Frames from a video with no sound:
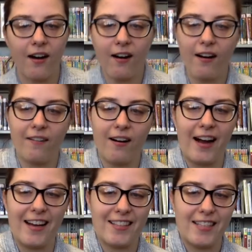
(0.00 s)
Oh,
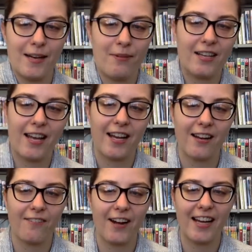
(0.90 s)
I see a
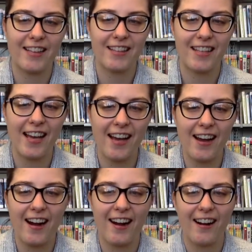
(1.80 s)
banana right
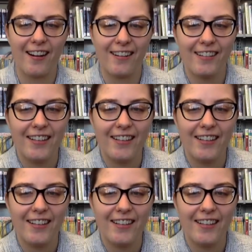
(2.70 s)
there.